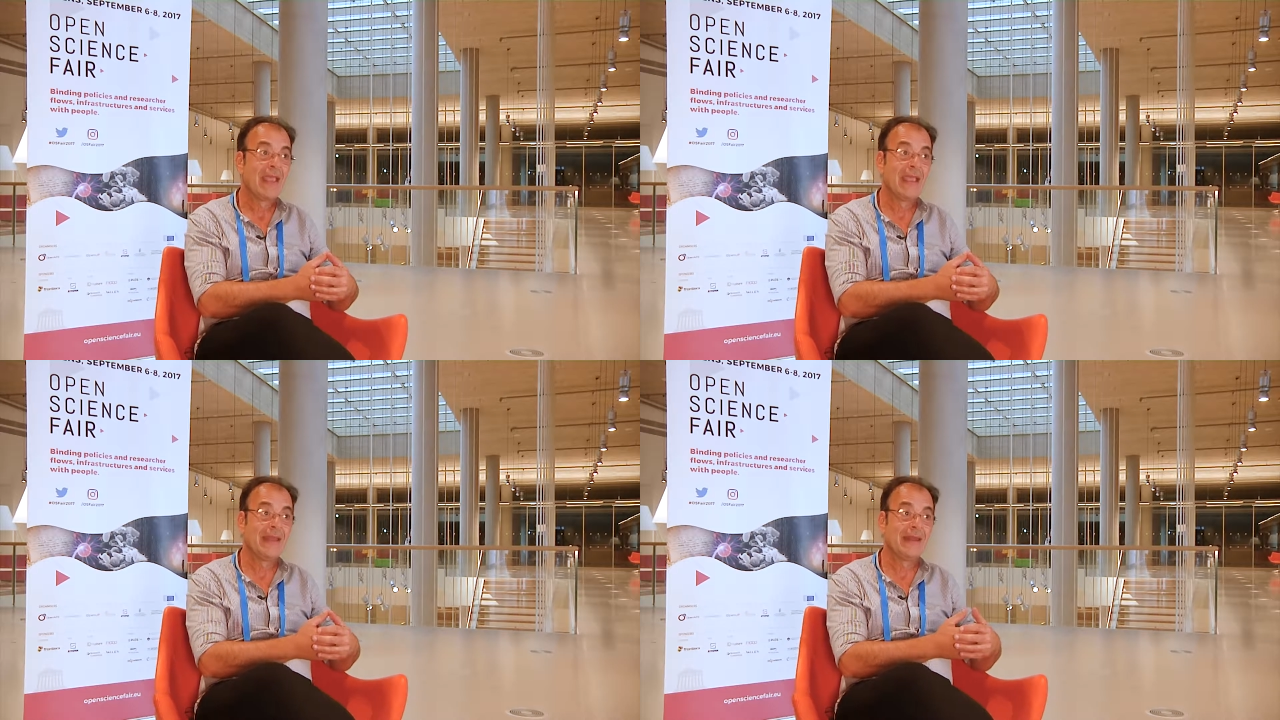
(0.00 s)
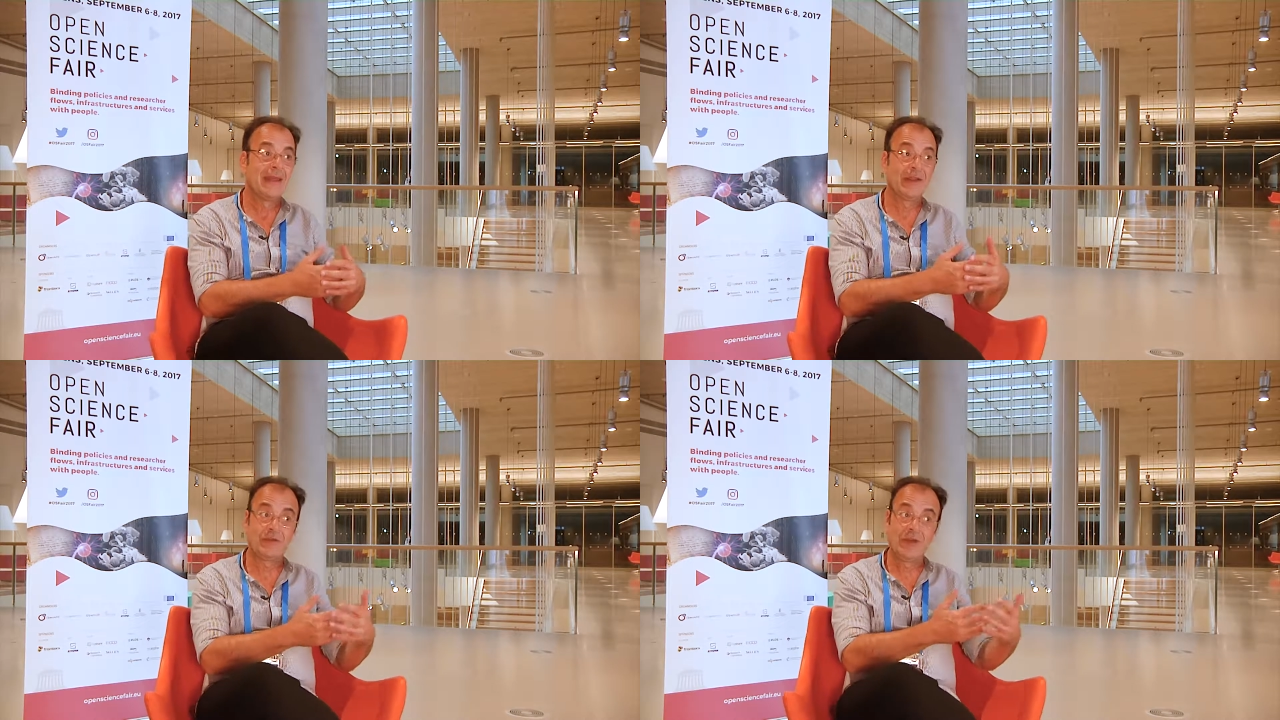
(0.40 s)

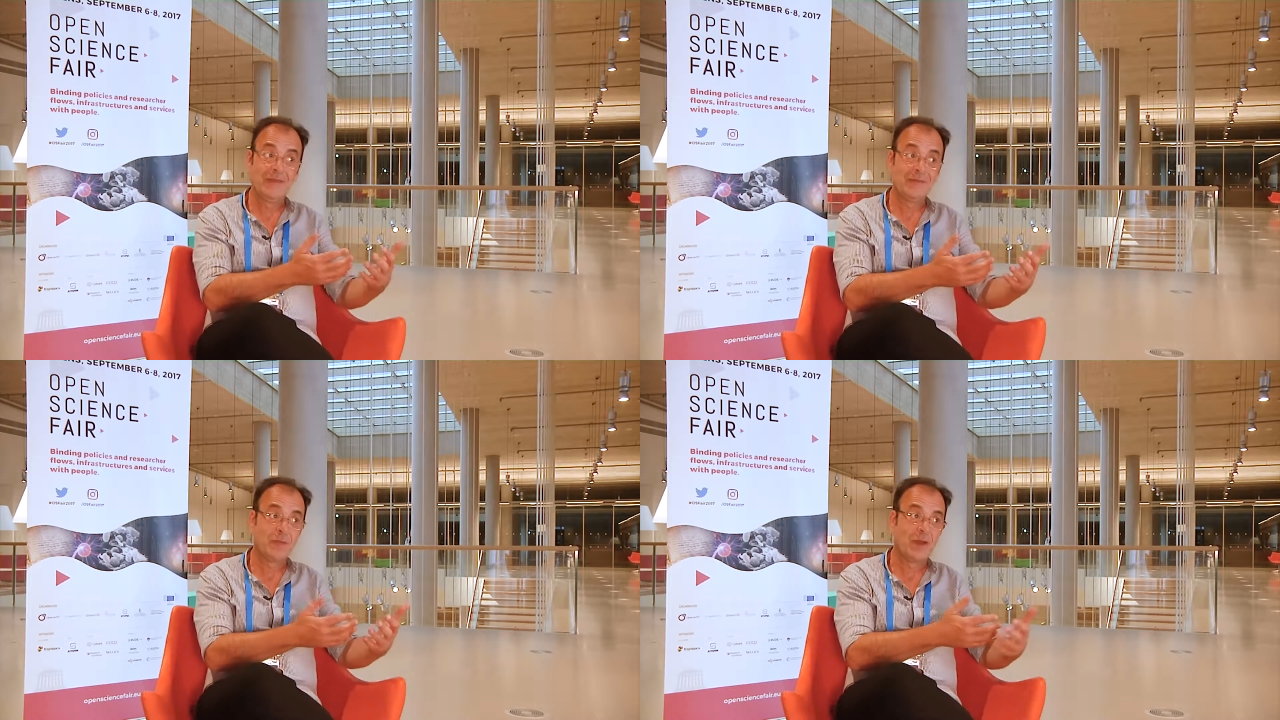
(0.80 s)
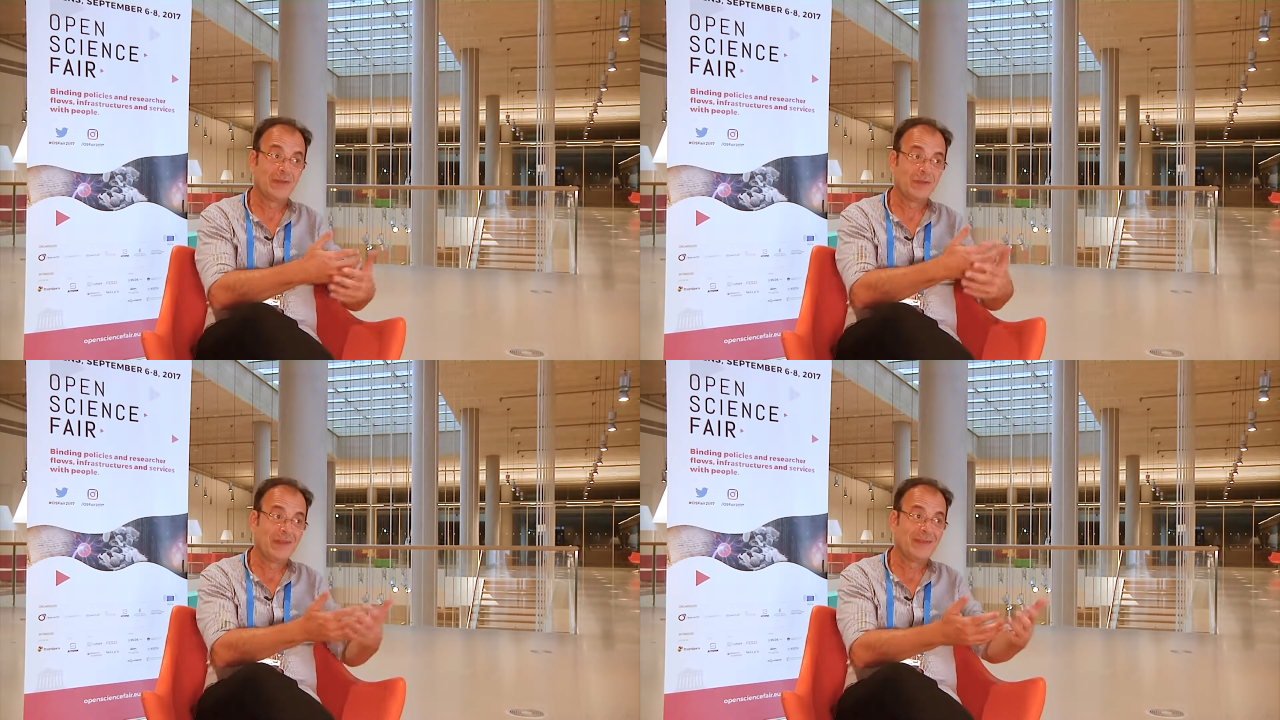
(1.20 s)
in cheese,
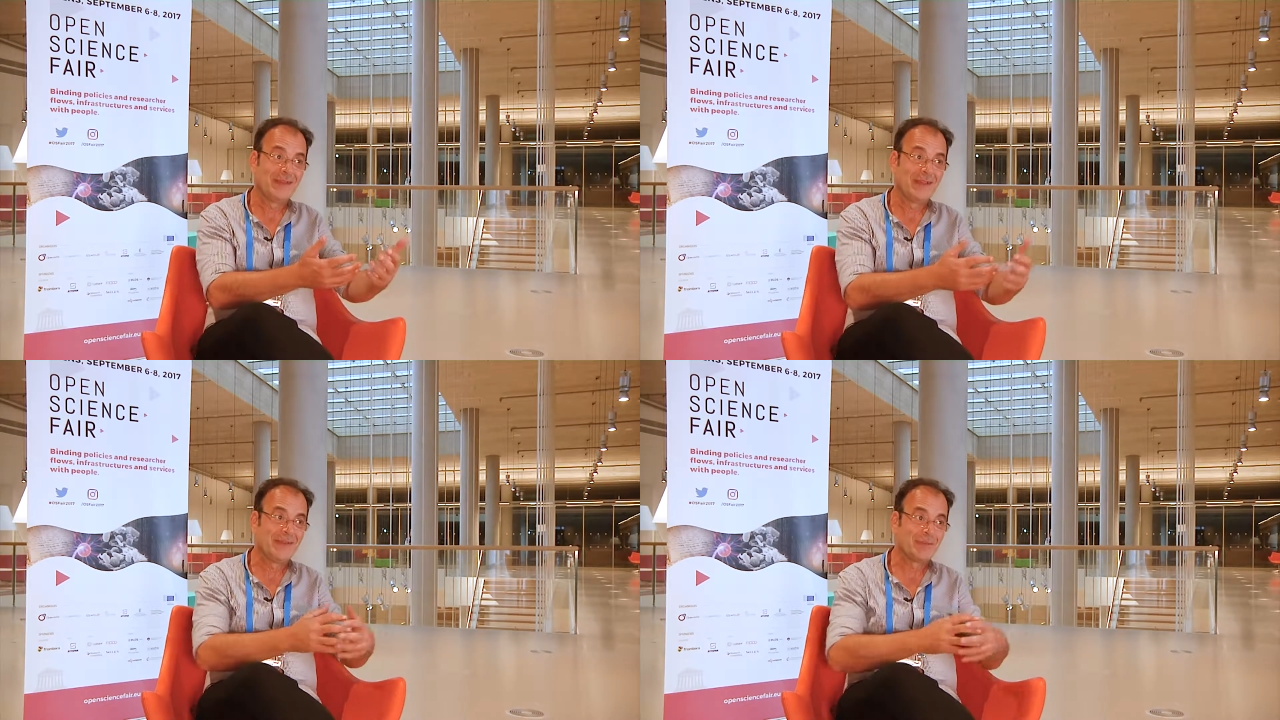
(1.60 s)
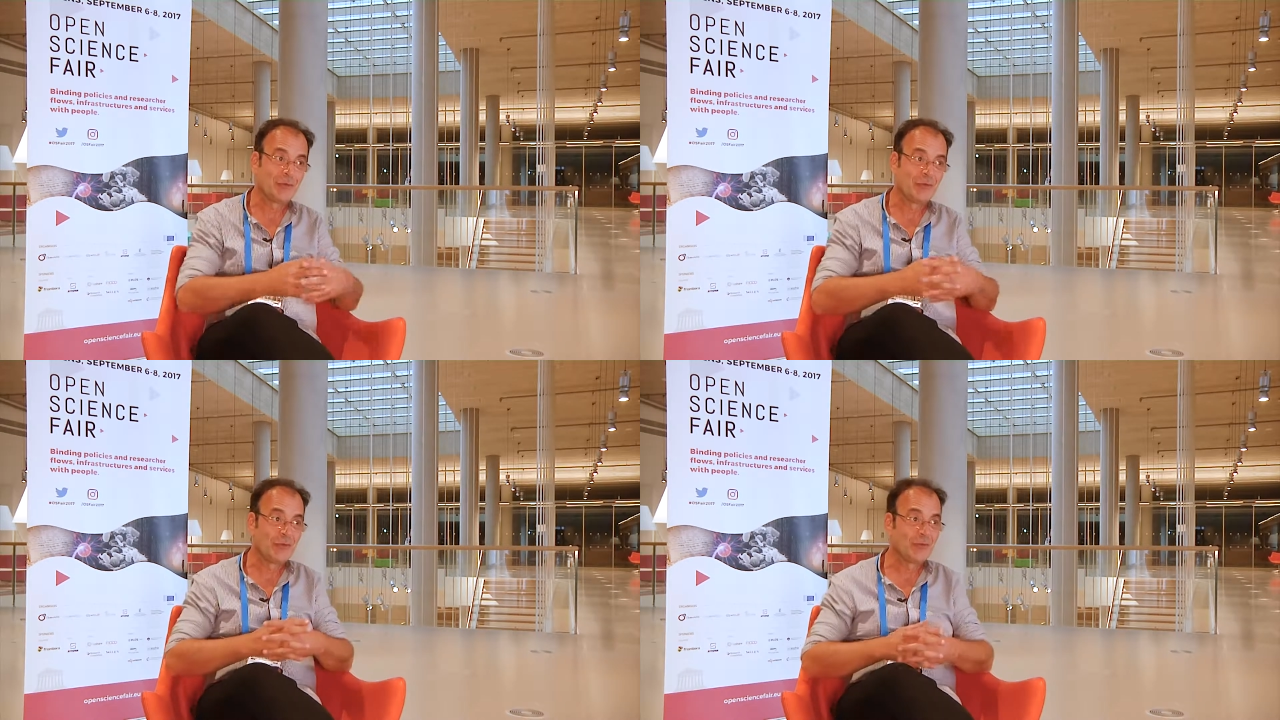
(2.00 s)
when cheese is
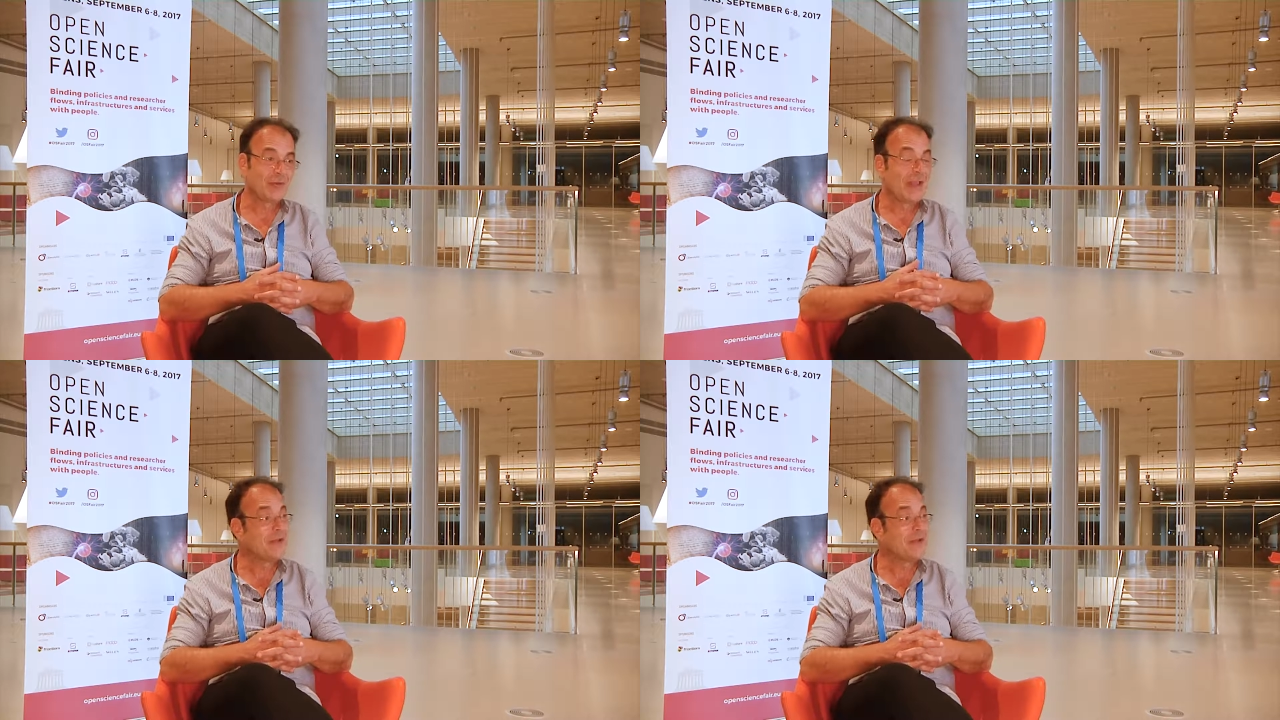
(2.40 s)
produced.